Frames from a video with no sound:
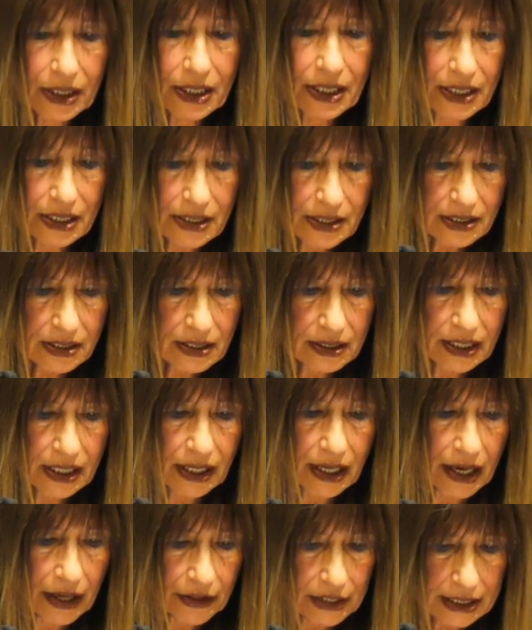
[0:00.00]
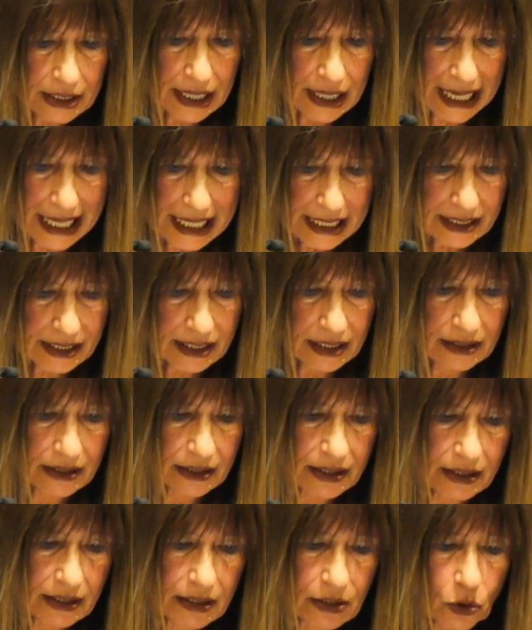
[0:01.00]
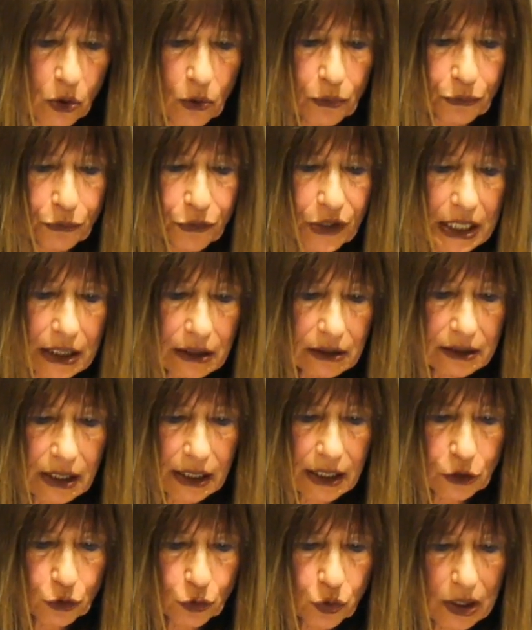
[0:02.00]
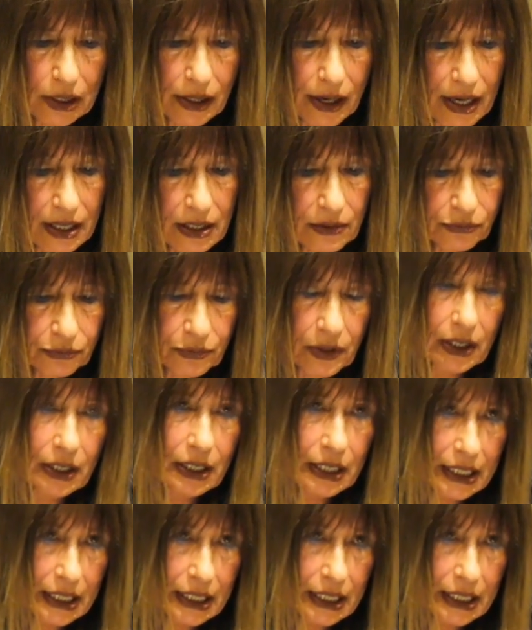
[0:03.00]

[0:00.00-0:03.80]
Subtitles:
is the essence of free intellectual life